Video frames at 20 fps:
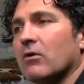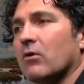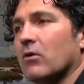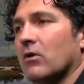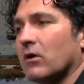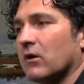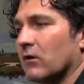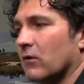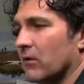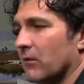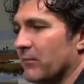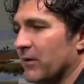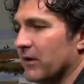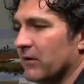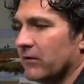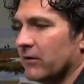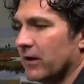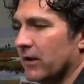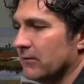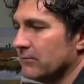or a
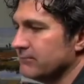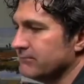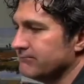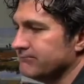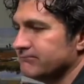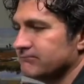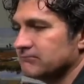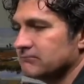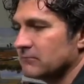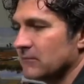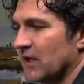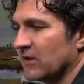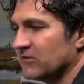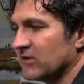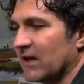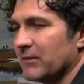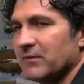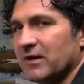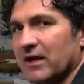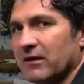better
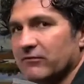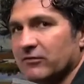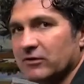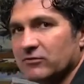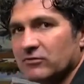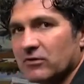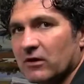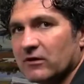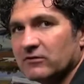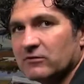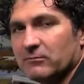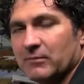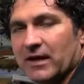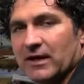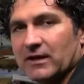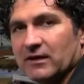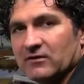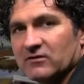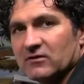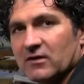excitement out of your drawings and
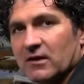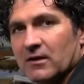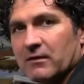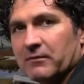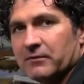paintings.